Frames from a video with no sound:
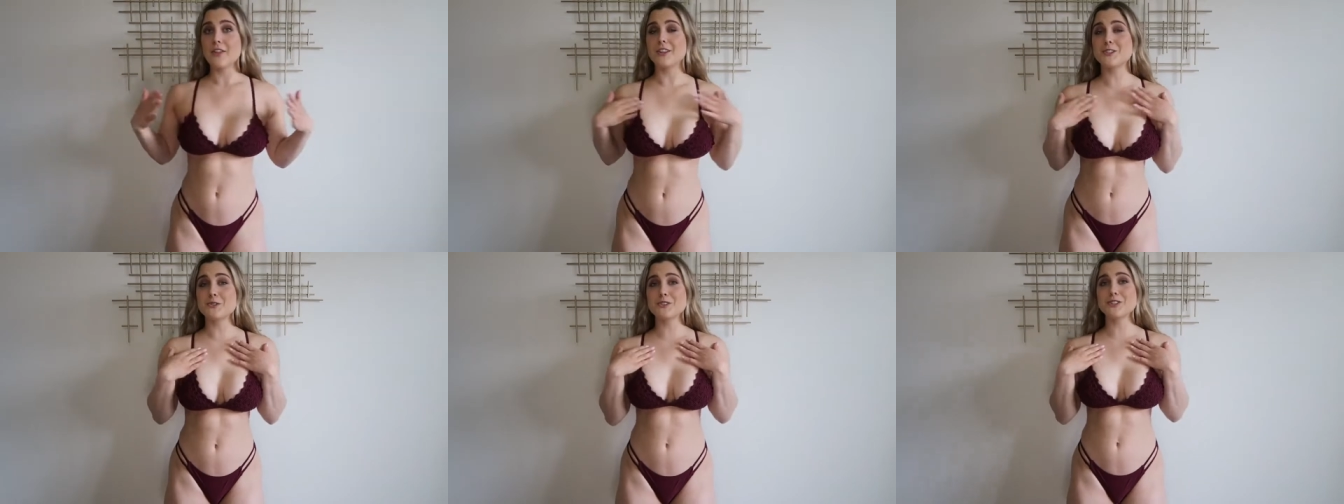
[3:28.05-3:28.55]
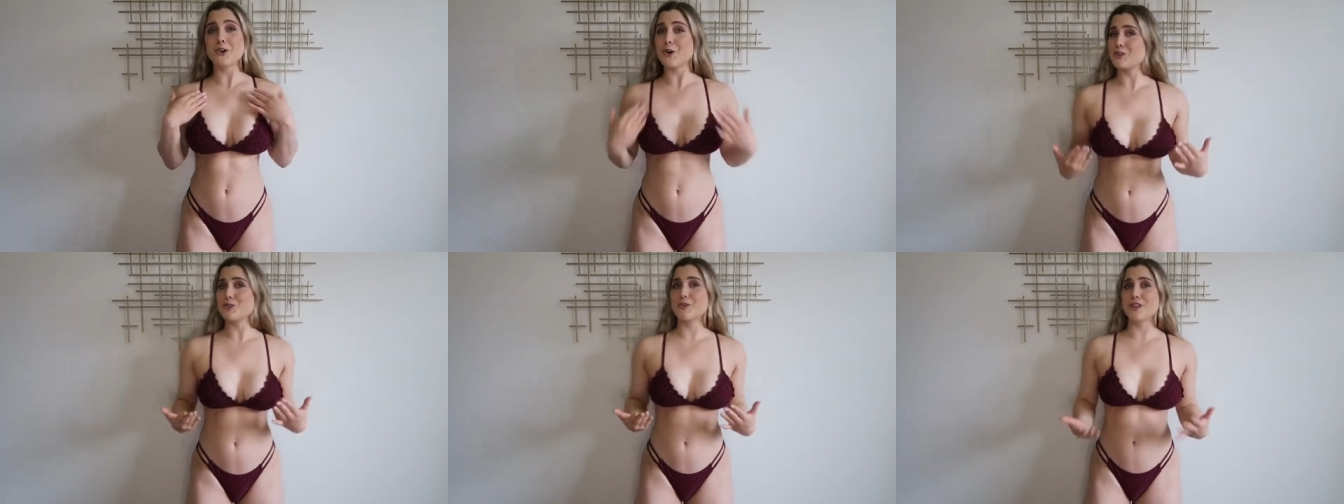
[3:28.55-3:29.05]
This suit is
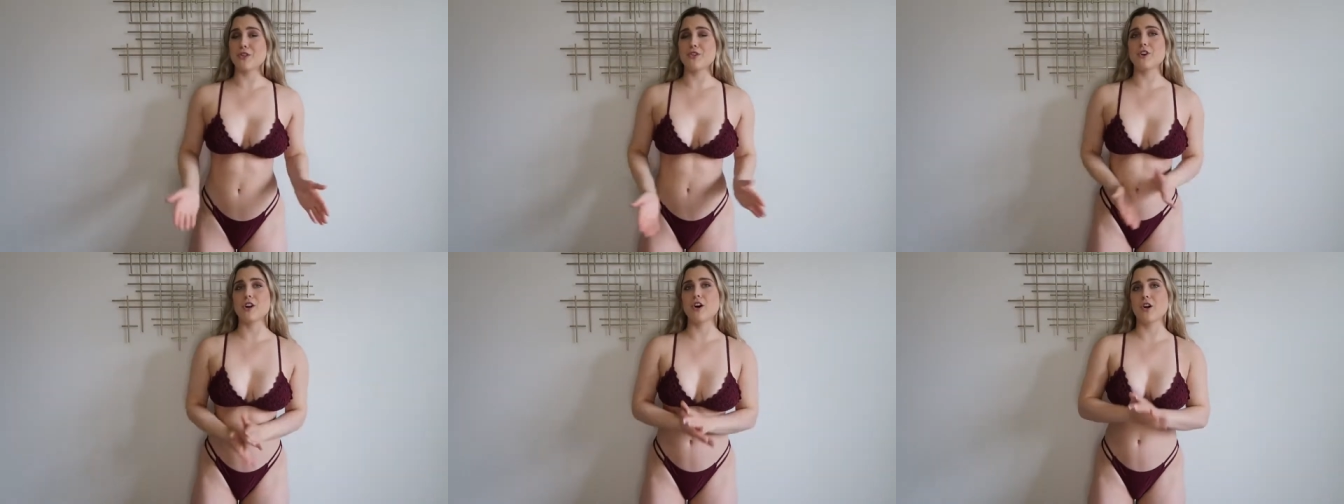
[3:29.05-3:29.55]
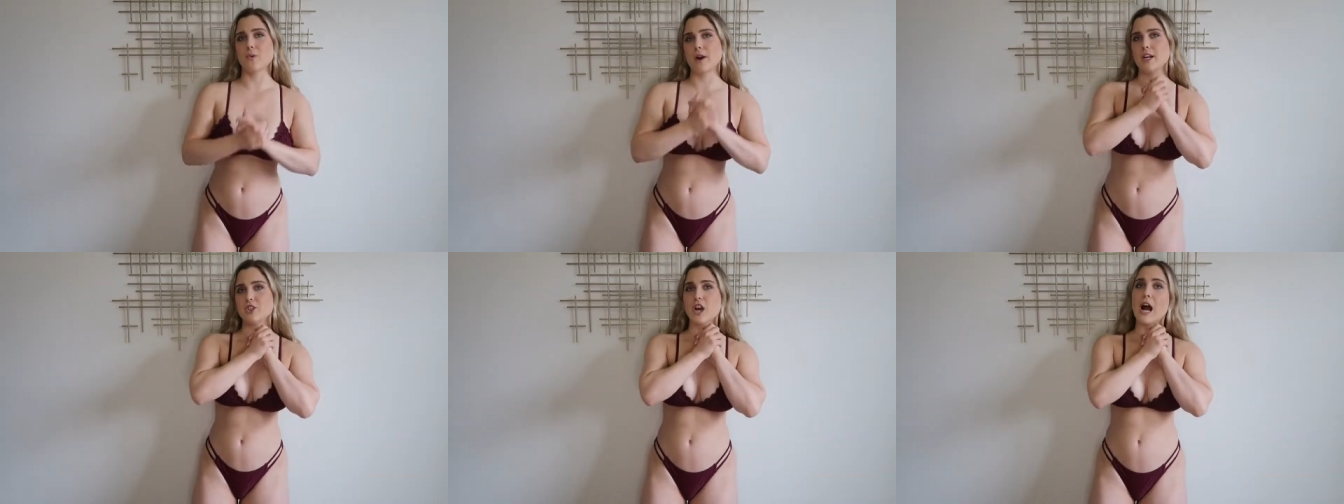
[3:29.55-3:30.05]
also in the $30
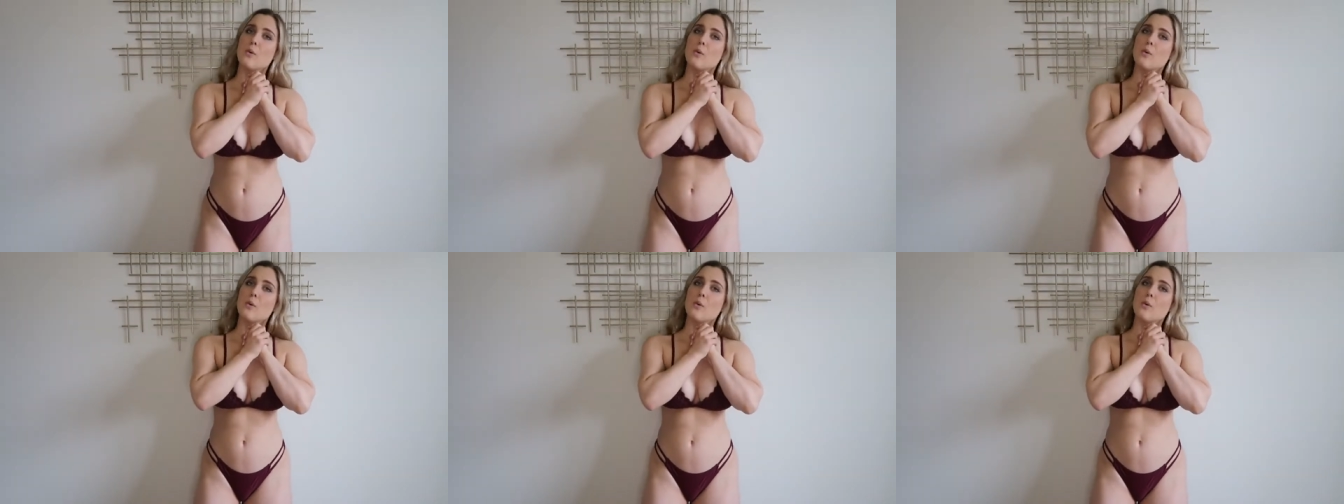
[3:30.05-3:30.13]
range.